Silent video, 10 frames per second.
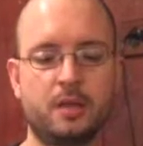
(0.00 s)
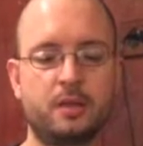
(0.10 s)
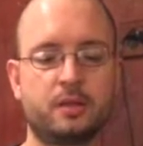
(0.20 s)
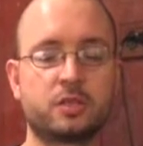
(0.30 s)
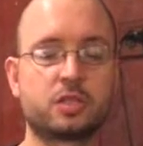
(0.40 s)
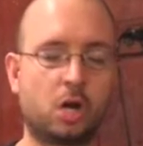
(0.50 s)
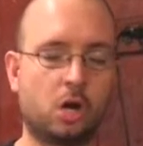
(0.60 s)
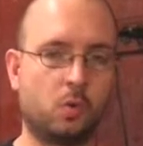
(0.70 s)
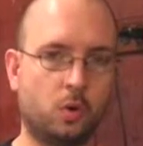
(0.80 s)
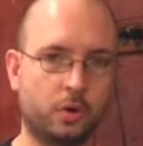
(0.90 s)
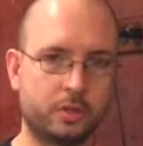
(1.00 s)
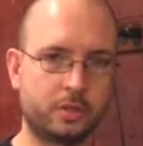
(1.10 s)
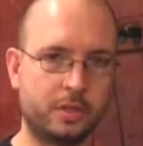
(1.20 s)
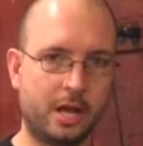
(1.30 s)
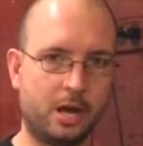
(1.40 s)
Star Wars.
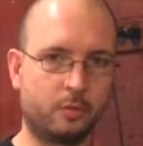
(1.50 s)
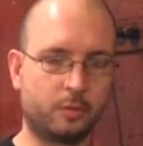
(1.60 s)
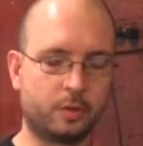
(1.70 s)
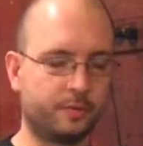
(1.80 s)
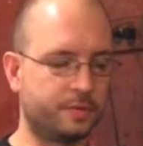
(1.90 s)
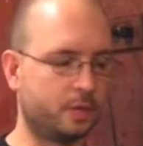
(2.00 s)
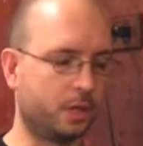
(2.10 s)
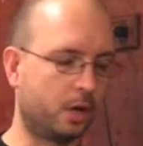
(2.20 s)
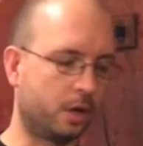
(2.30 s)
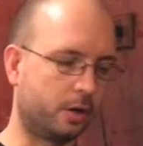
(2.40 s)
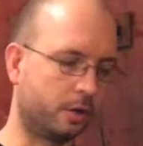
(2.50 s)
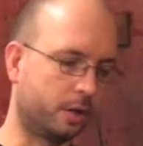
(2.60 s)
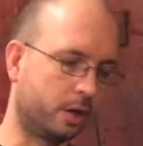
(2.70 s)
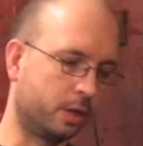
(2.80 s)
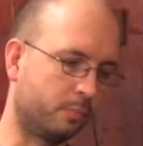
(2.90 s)
Now, you've seen our
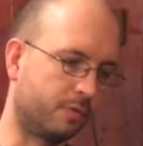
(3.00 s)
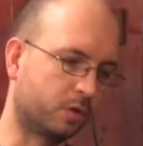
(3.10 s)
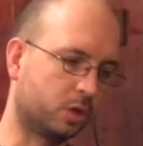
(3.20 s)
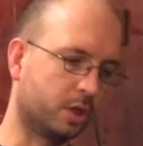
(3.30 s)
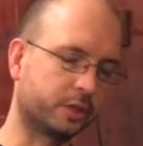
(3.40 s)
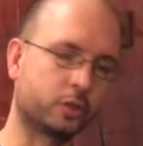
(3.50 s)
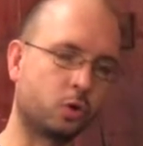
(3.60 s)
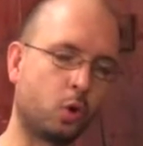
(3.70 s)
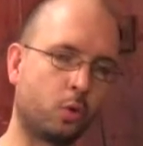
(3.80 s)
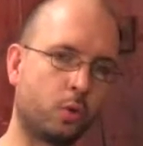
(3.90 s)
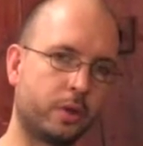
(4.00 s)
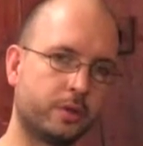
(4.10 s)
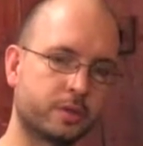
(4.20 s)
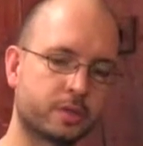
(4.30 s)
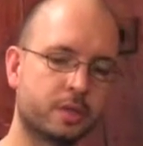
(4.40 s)
Marvel Collector Core
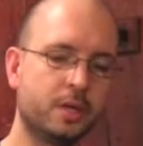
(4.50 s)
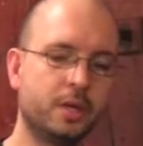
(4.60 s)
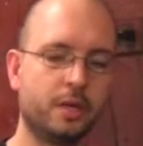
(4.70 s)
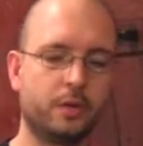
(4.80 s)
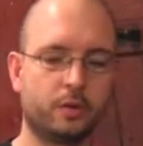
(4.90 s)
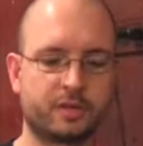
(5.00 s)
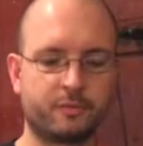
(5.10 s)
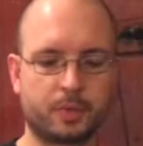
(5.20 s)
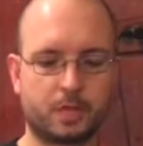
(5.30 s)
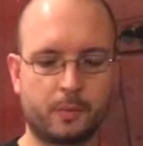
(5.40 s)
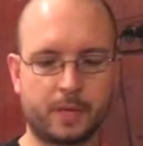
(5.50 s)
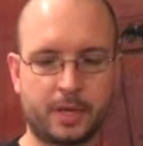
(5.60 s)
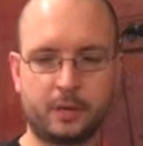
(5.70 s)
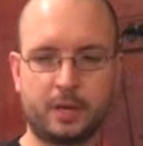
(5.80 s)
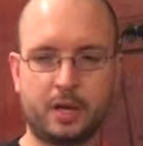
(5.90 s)
ones. Those have been coming
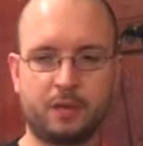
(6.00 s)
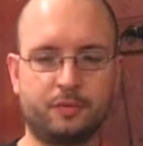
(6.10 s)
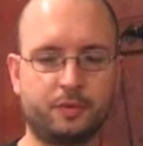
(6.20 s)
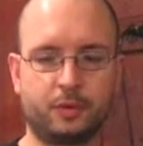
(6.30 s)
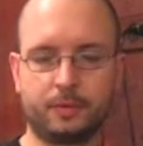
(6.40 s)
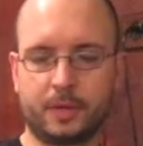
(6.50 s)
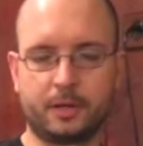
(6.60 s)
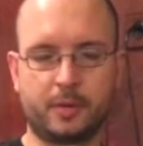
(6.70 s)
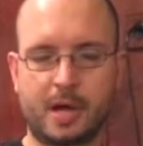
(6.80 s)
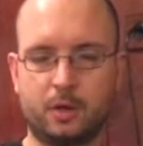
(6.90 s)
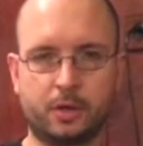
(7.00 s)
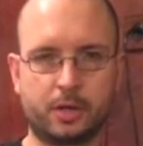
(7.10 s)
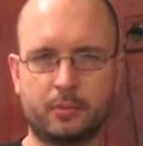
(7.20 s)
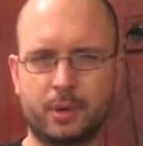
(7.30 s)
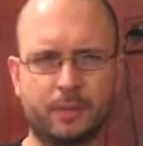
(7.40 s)
out now for, I don't even know how long now,
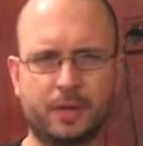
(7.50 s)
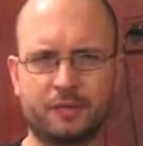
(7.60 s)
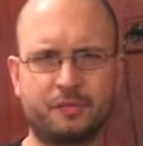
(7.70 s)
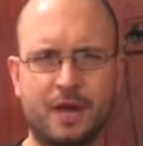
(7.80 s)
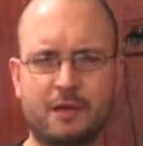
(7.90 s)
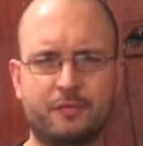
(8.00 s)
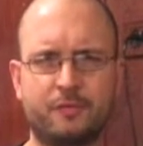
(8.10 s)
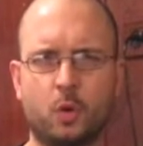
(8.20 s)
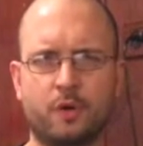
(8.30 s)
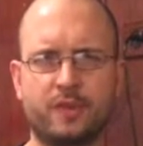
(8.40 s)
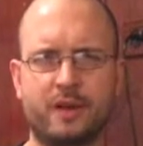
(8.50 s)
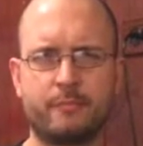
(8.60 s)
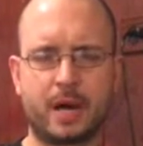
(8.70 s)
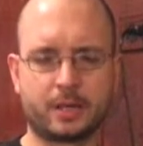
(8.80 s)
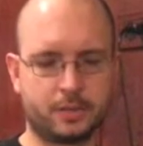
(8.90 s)
probably like 4 or 5
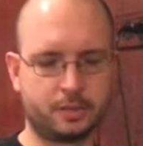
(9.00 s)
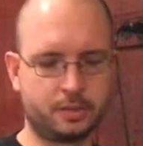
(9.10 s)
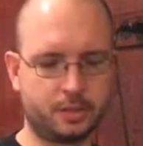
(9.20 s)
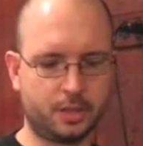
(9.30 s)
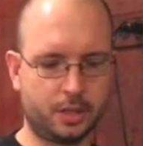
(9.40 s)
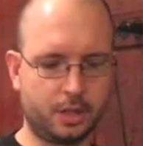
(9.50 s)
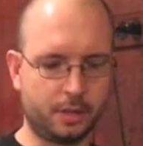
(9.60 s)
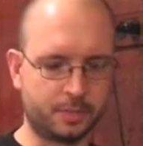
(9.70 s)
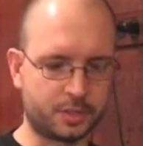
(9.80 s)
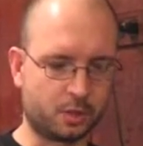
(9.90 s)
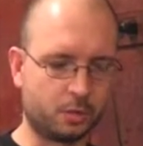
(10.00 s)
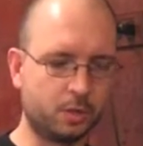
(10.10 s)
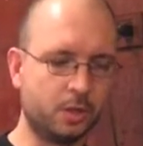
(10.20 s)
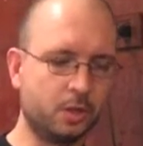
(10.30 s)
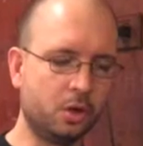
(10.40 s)
boxes. So
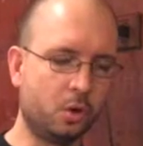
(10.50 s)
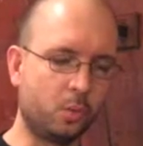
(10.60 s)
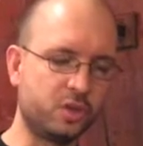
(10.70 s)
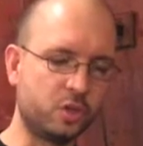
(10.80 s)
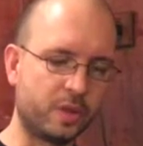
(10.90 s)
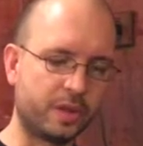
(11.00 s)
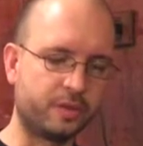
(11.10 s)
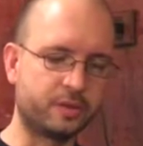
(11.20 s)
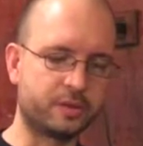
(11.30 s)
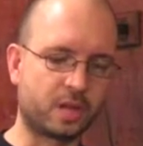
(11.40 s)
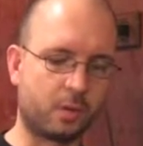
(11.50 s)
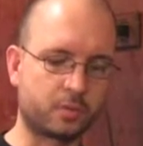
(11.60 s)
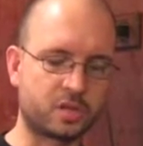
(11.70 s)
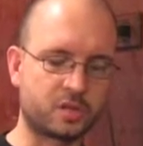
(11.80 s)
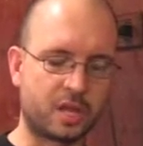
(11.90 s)
we knew that the Star
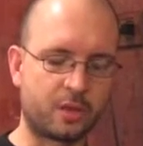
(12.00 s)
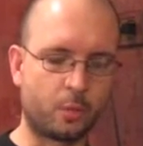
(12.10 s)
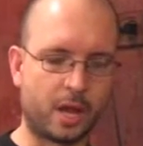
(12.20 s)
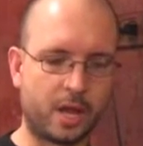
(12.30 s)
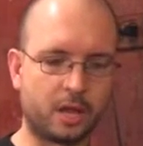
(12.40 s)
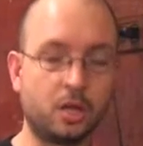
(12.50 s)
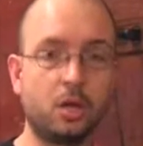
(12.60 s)
Wars is on the way.